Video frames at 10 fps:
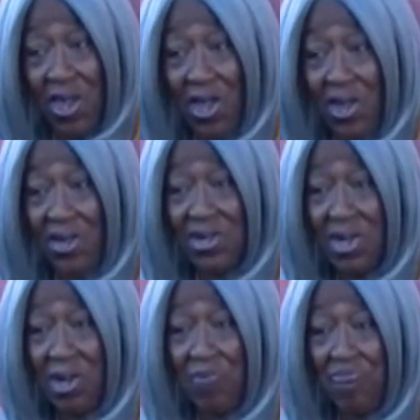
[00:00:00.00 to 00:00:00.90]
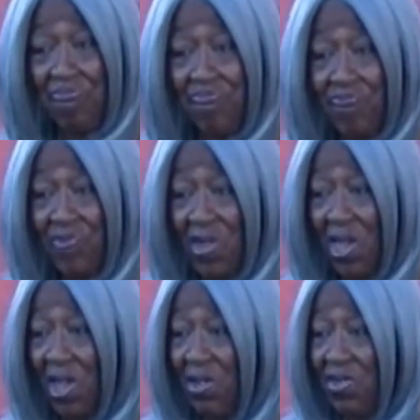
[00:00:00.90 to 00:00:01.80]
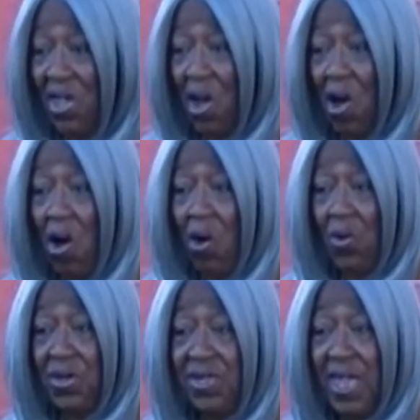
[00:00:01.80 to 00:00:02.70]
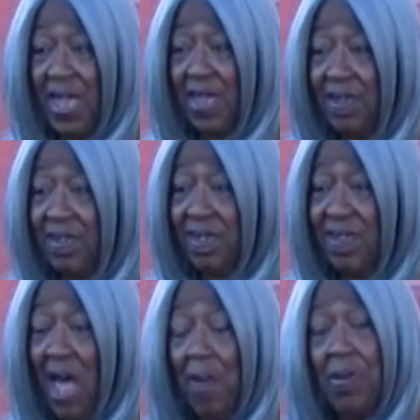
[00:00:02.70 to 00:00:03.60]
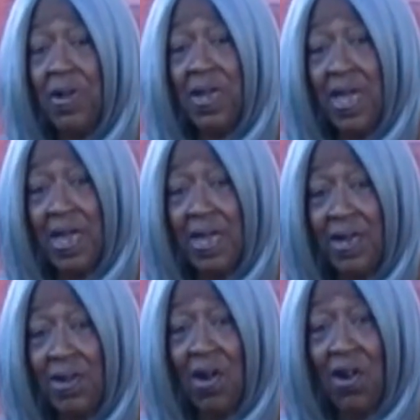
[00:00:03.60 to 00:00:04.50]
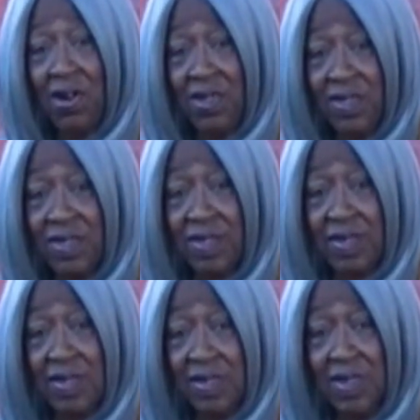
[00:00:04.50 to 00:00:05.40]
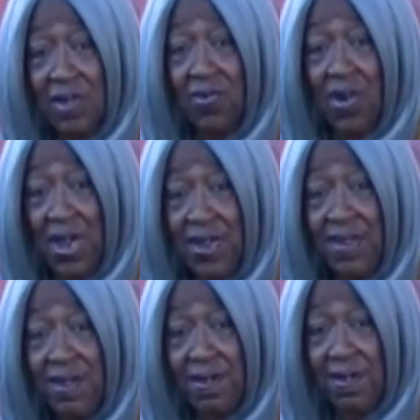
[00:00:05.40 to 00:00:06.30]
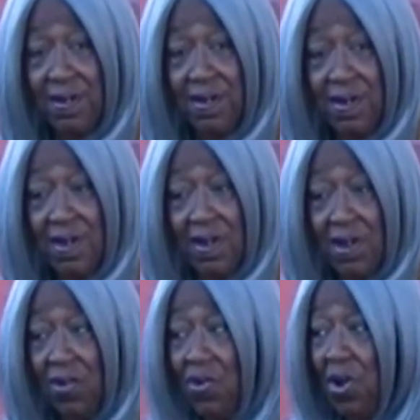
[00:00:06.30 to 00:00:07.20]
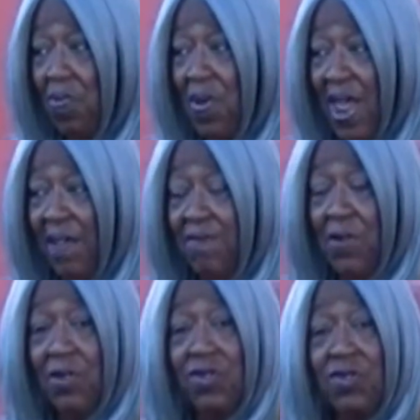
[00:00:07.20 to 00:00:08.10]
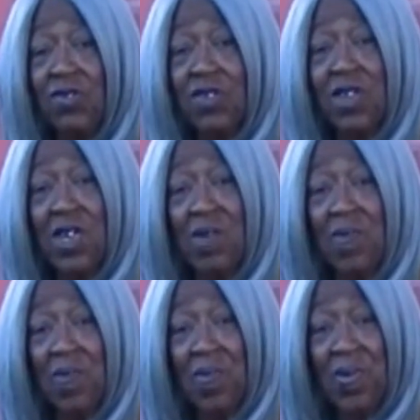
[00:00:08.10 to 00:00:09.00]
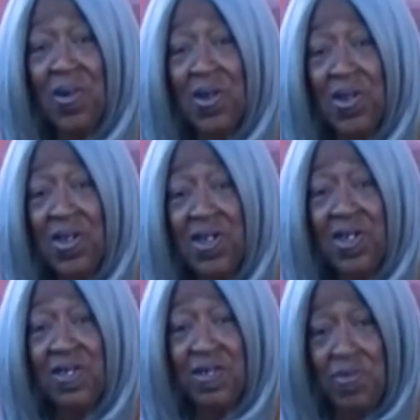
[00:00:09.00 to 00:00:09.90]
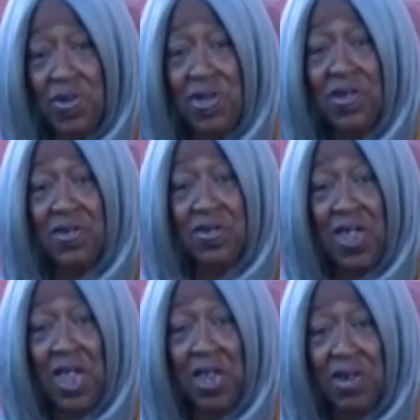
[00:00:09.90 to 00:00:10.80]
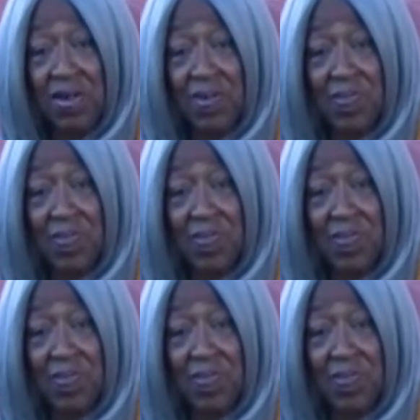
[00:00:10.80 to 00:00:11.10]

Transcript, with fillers: and um, they always had top of the line artists right here, where black folks used to come to be entertained.